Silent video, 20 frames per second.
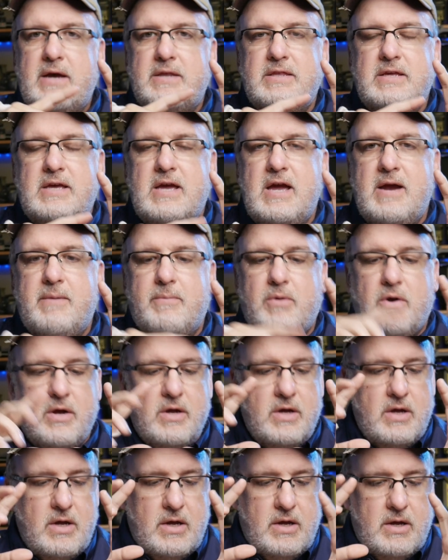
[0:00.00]
of the
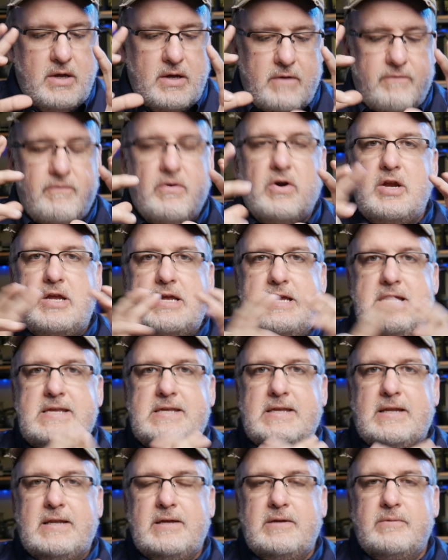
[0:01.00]
camera very
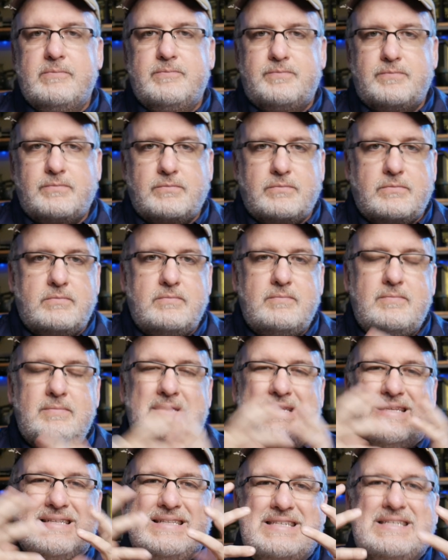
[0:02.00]
easily.
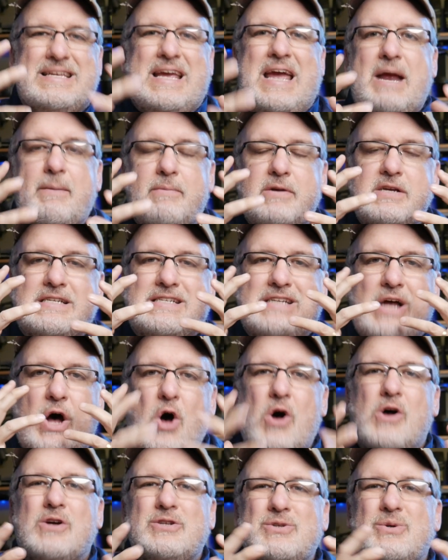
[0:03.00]
This camera is
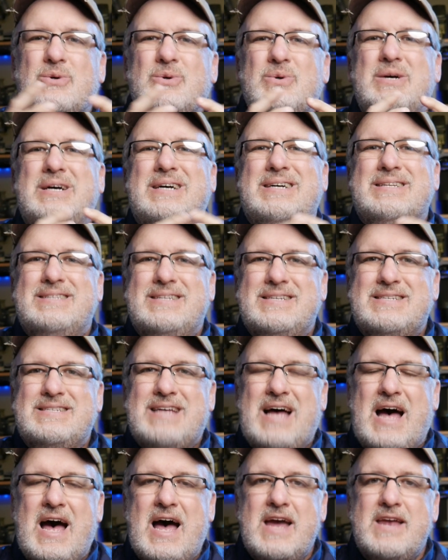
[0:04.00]
also
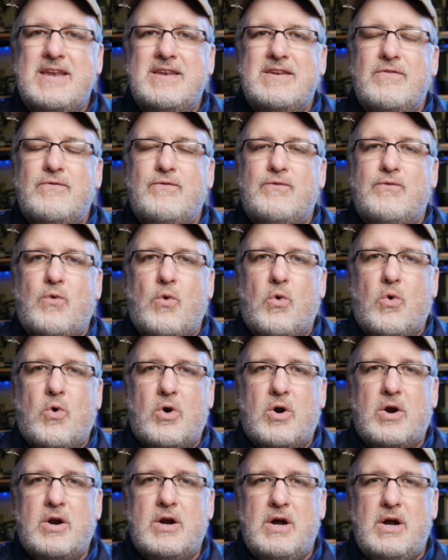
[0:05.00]
designed
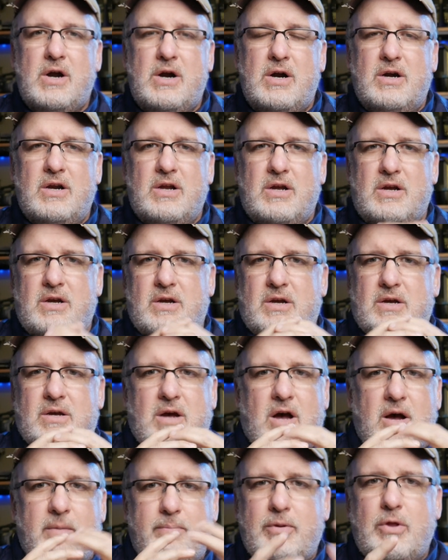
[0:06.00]
for
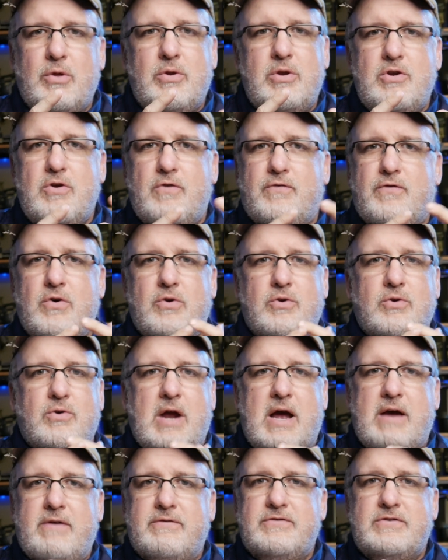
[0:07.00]
uploading your
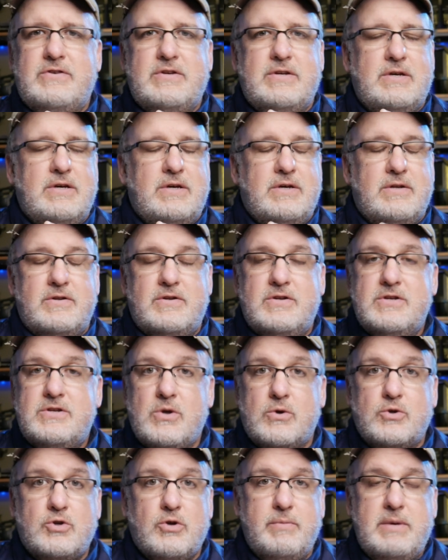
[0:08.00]
photographs to
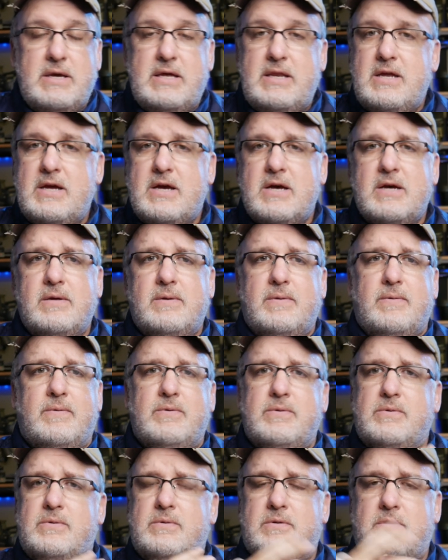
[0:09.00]
social media,
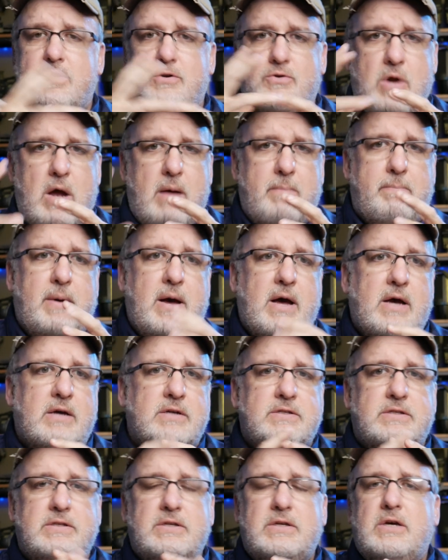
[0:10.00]
to
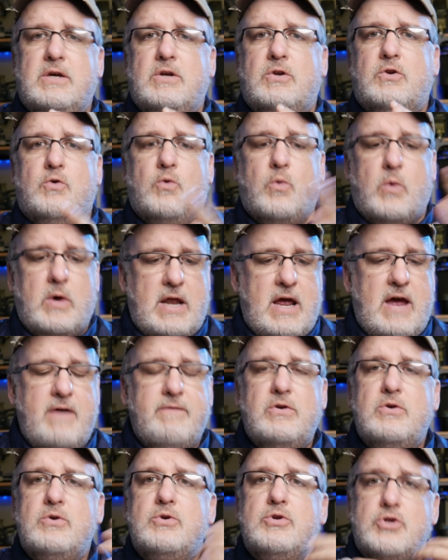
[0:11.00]
Dropbox, to what
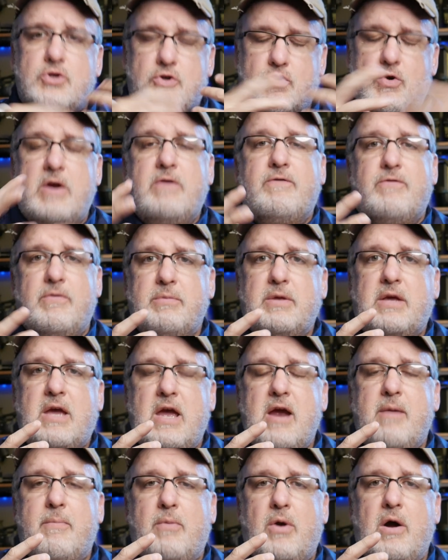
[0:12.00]
have you, straight from the
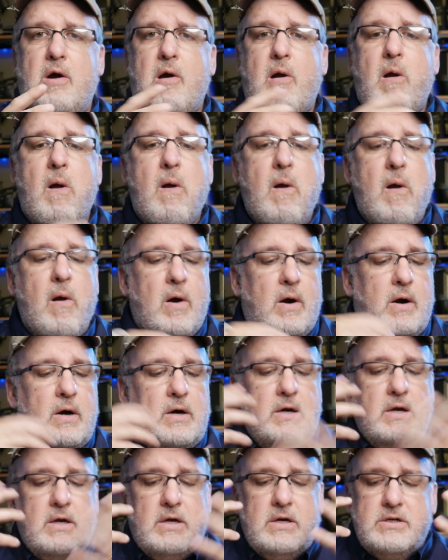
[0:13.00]
camera.
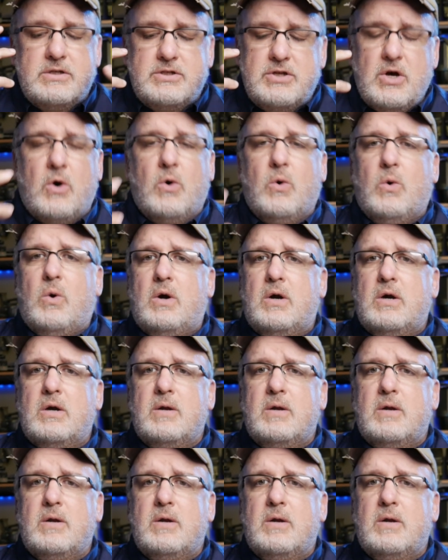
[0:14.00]
So